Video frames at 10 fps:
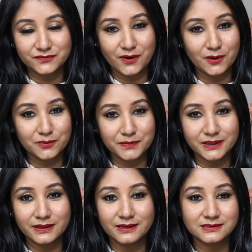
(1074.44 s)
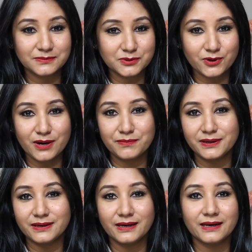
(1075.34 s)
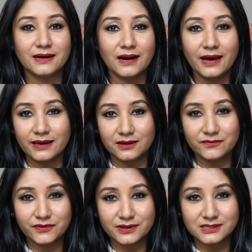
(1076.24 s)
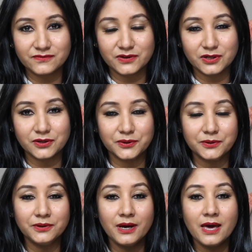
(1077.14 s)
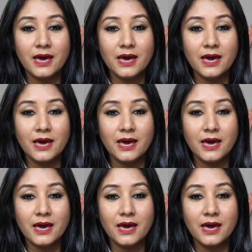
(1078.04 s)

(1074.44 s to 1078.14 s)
follow me and subscribe me and like for this video,